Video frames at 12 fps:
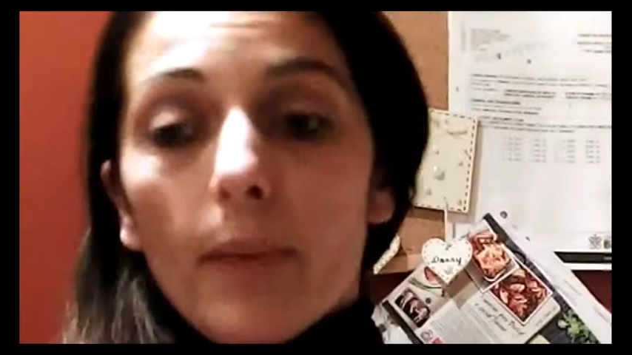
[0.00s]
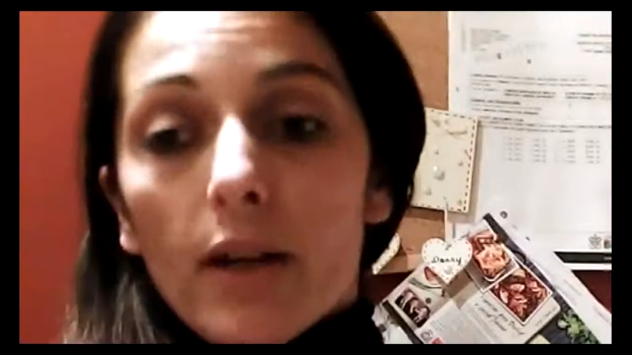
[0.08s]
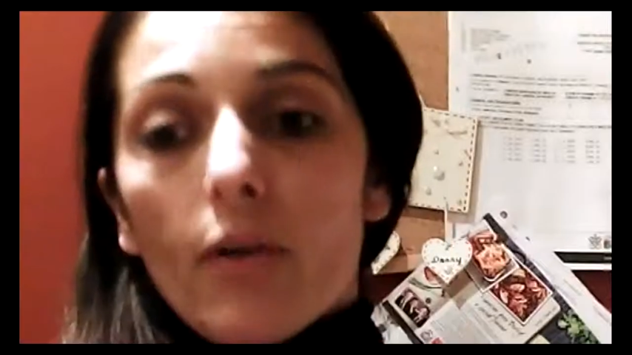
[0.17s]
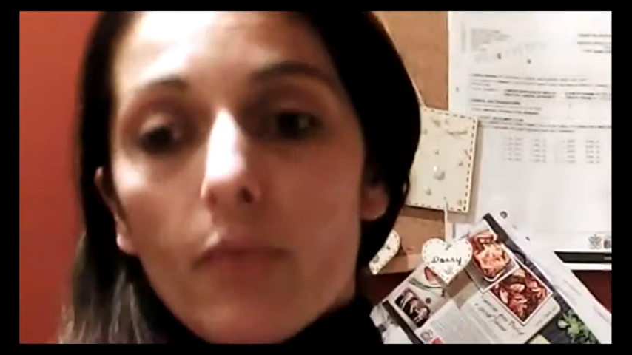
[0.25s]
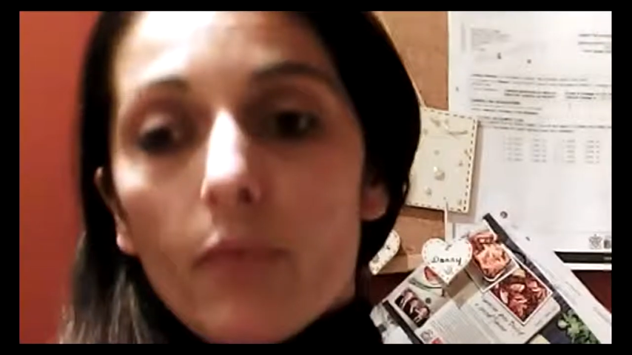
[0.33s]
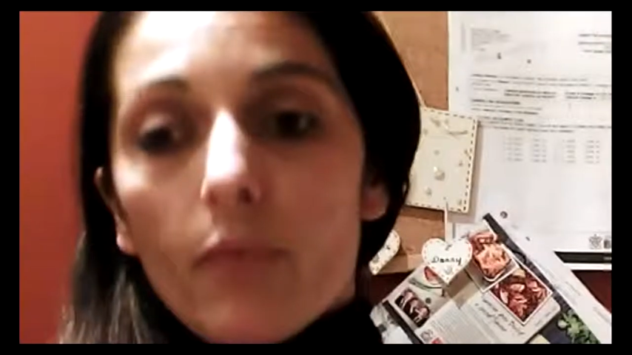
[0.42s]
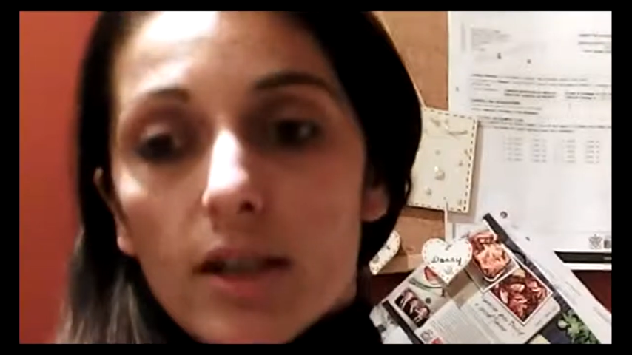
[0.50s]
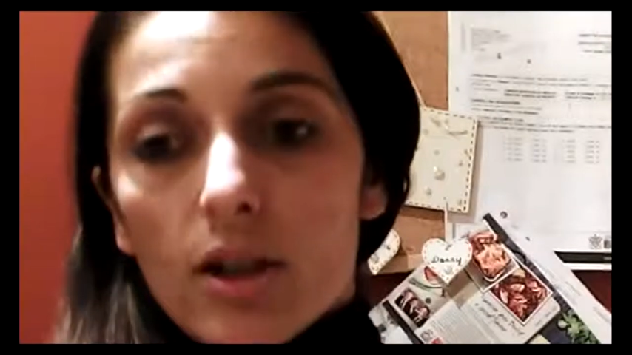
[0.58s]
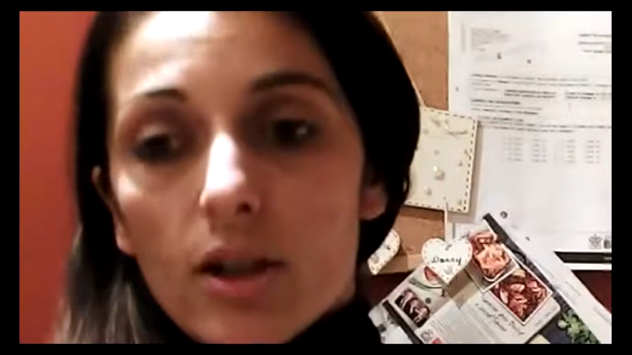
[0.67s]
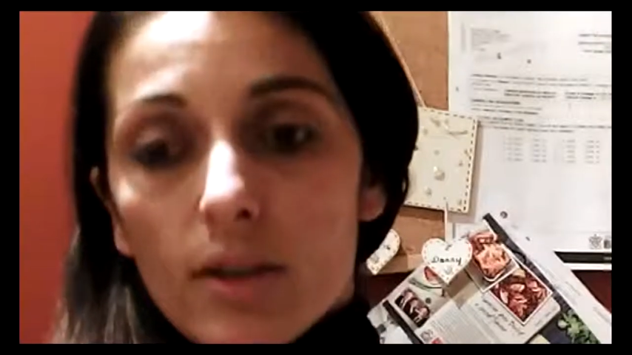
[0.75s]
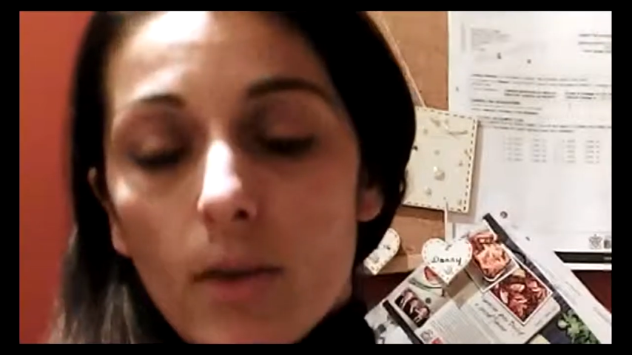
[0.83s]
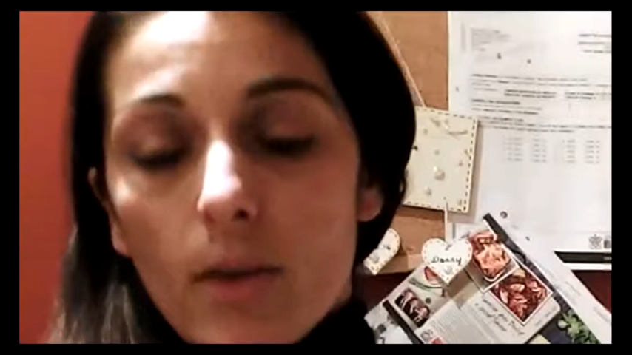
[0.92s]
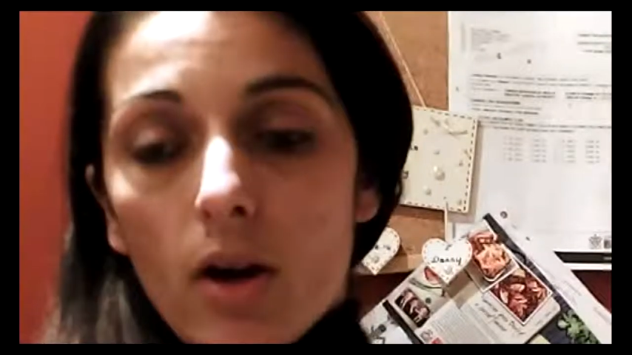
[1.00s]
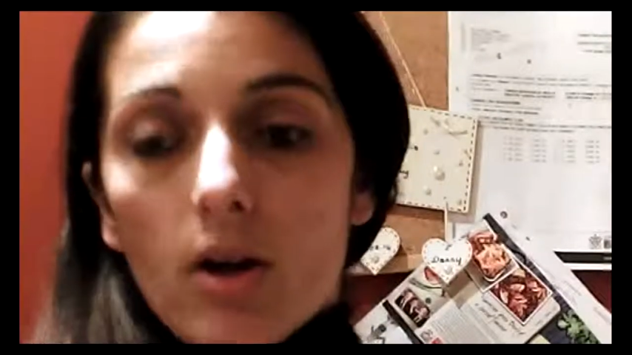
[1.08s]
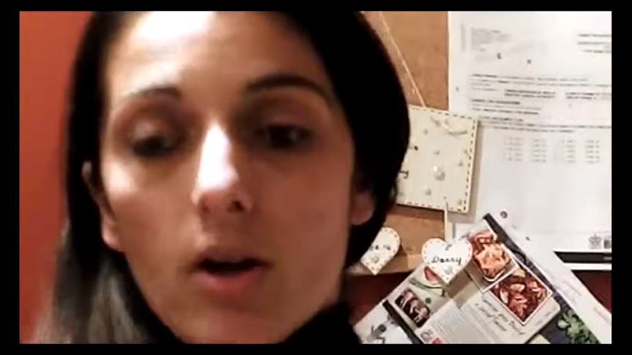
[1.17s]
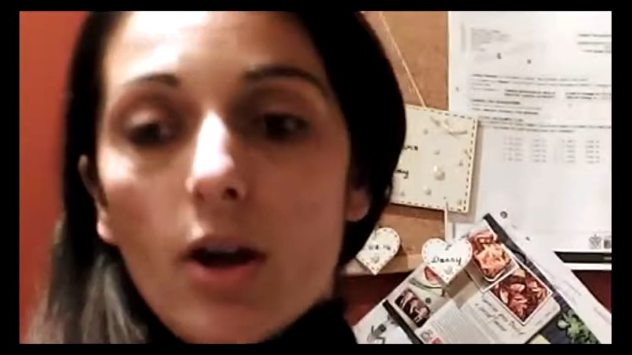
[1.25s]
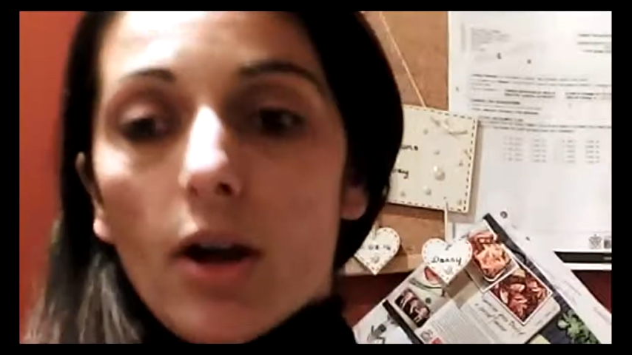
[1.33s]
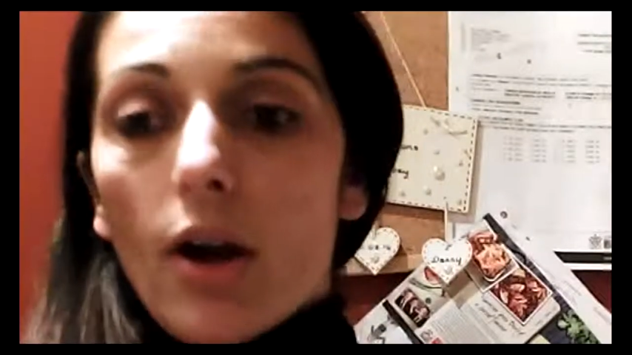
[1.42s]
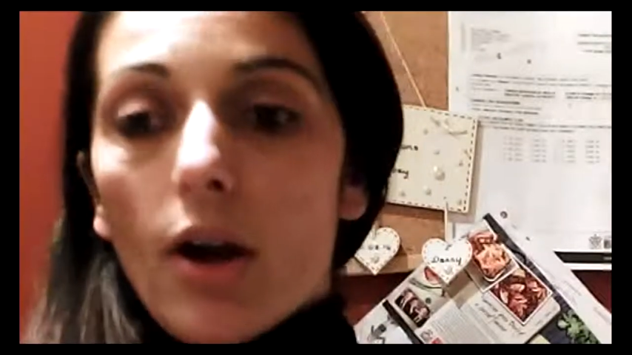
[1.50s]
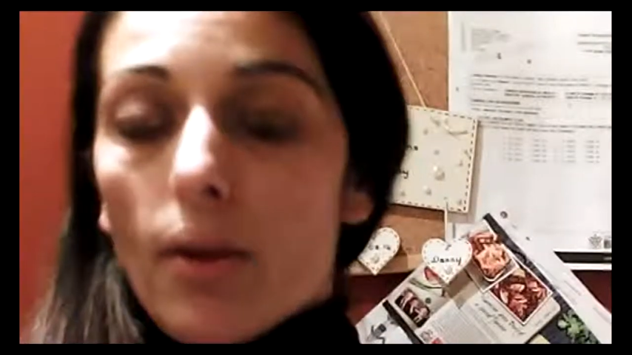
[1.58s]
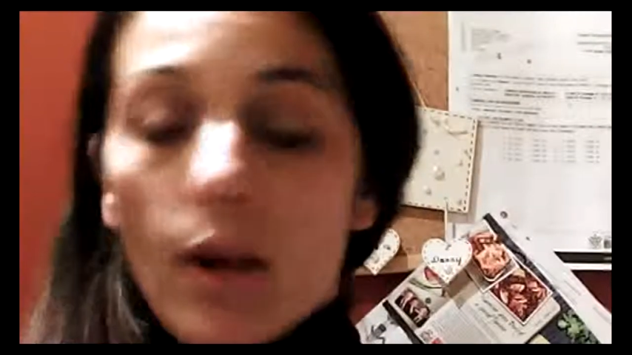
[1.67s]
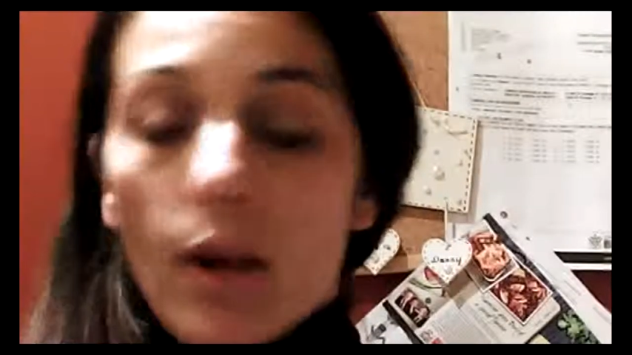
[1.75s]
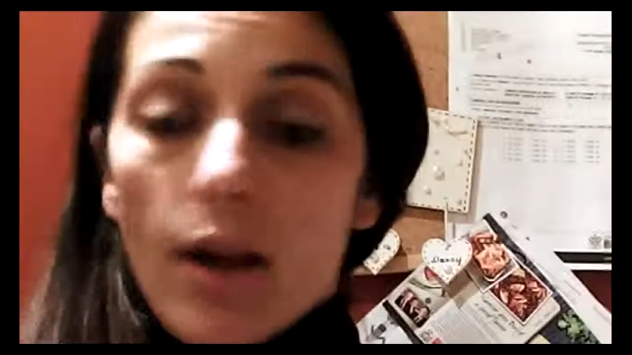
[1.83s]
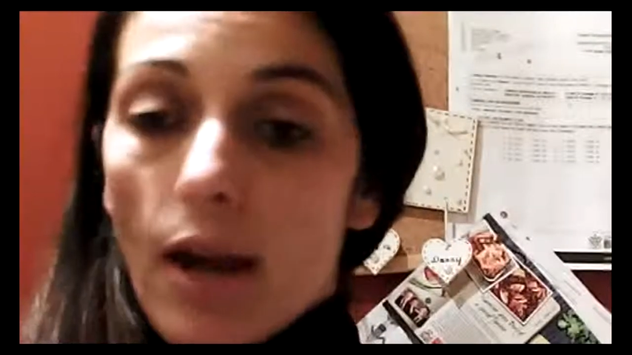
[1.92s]
I'm ready to use my own logo. And I'll be
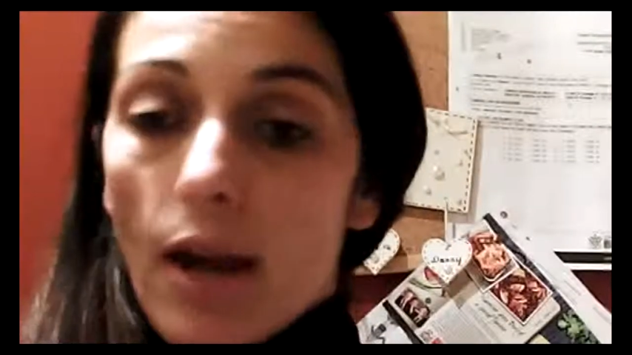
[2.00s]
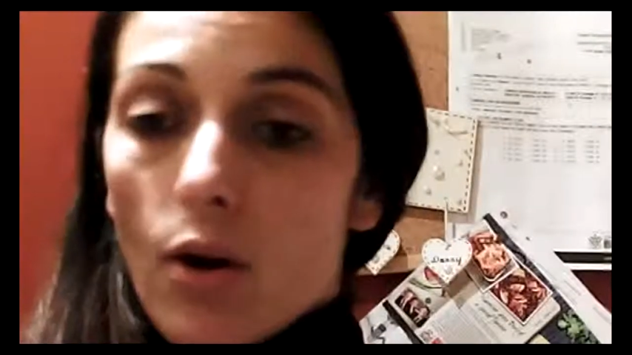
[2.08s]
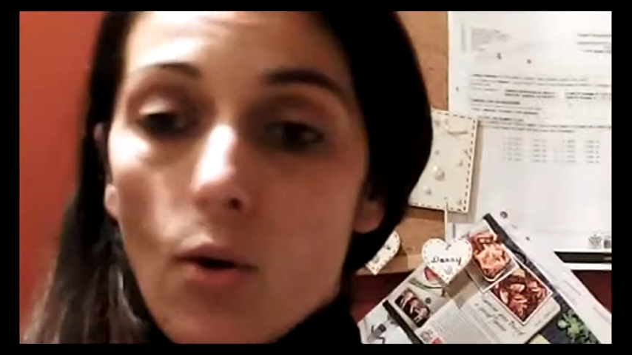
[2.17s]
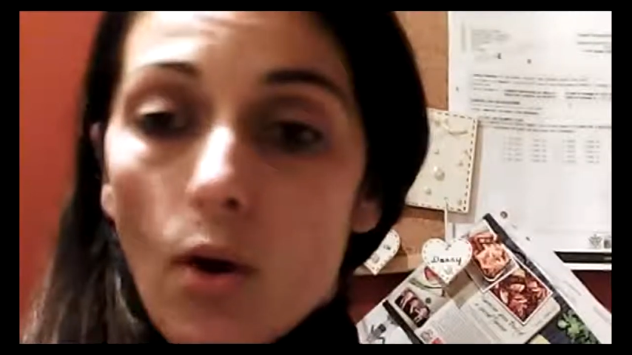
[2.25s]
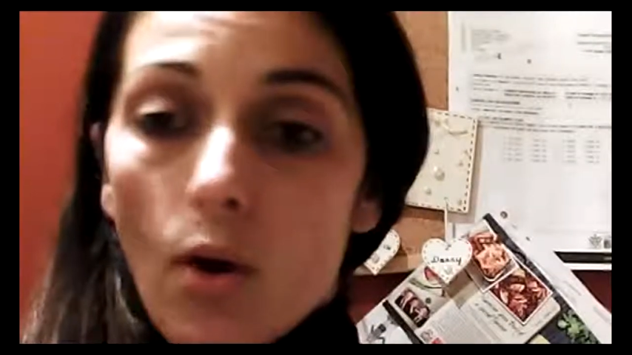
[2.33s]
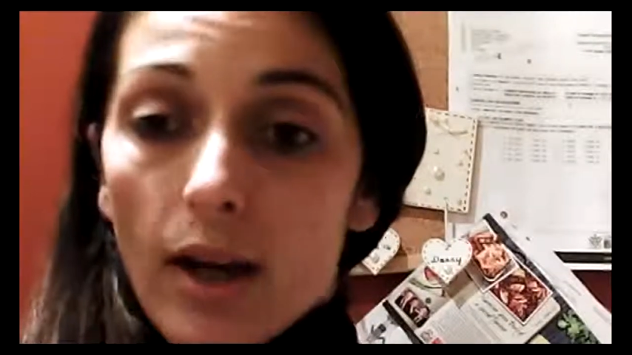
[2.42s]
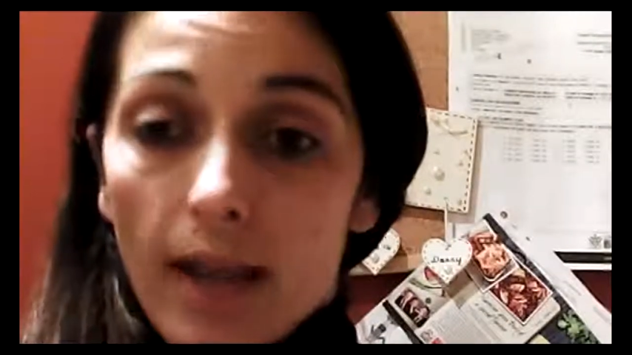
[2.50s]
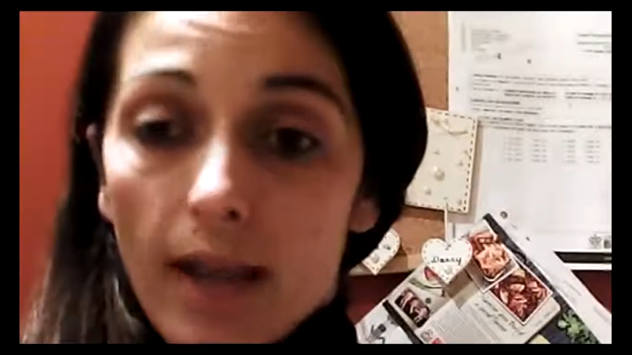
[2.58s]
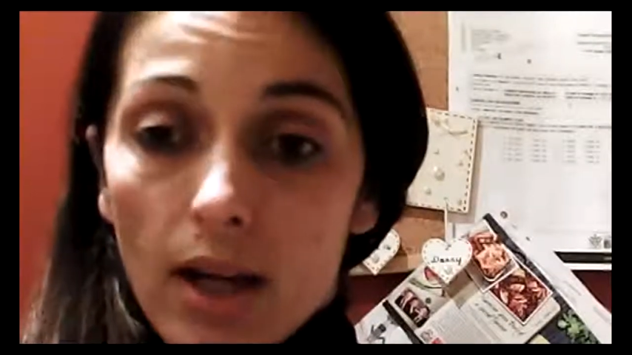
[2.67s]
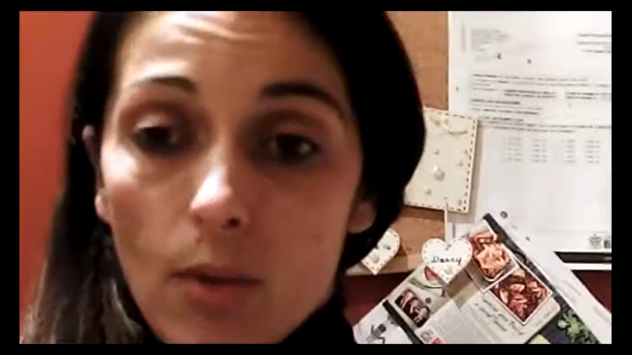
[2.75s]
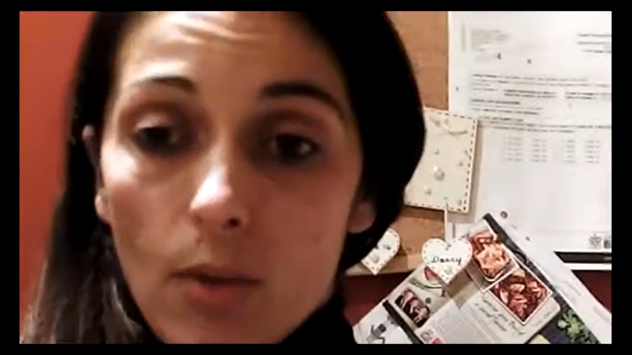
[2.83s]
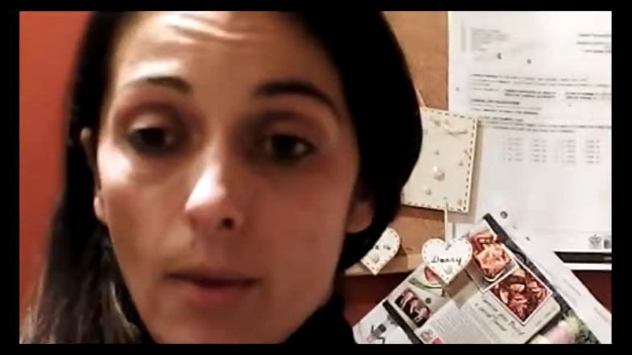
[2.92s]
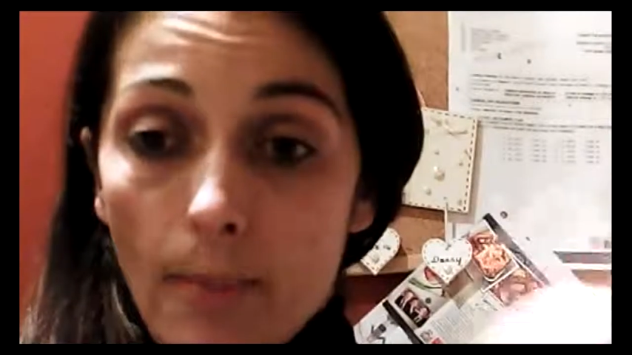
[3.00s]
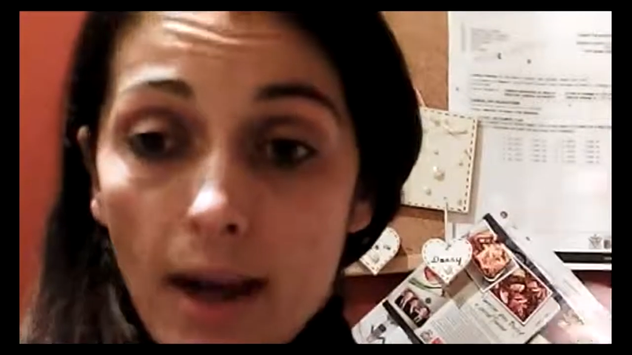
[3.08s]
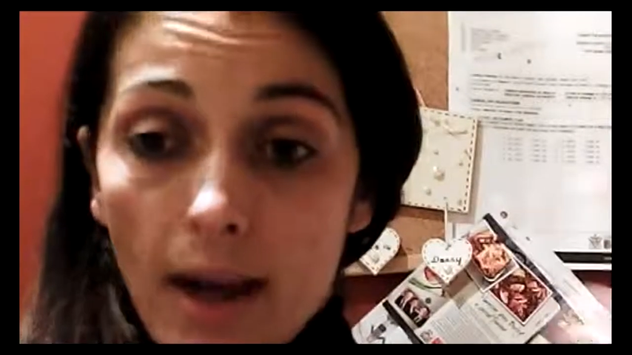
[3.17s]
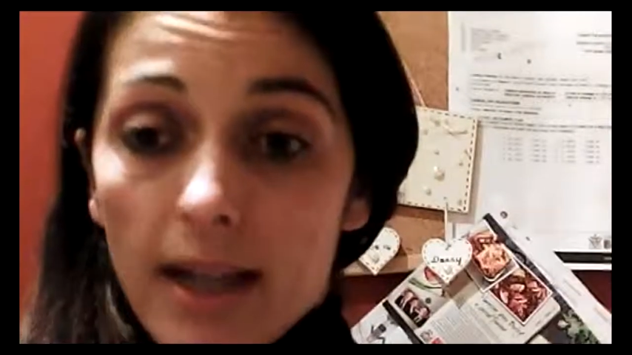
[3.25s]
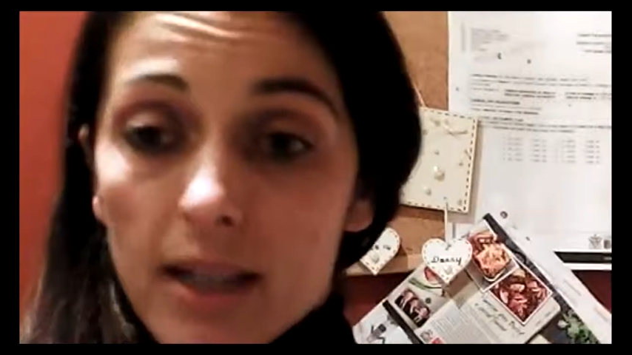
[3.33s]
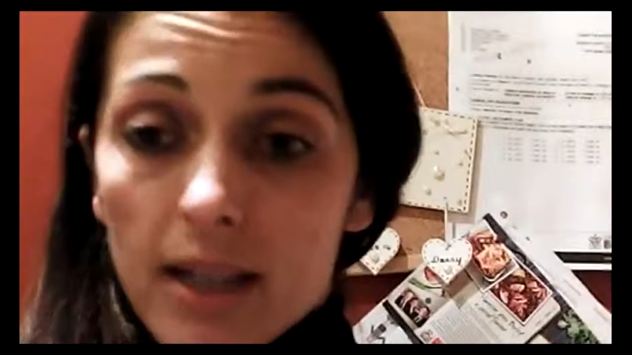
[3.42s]
like, yeah, cool, I can get you one. Yeah.